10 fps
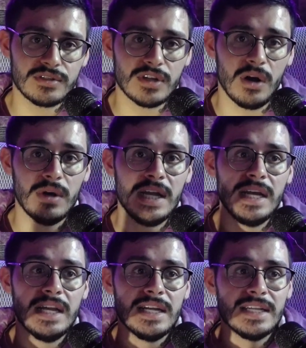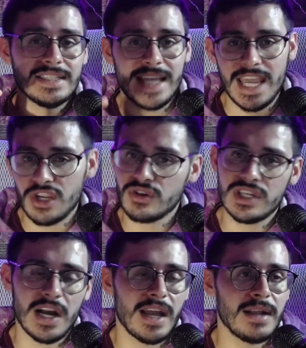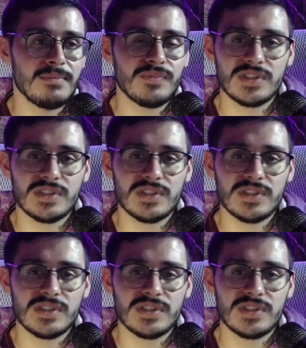So take your time,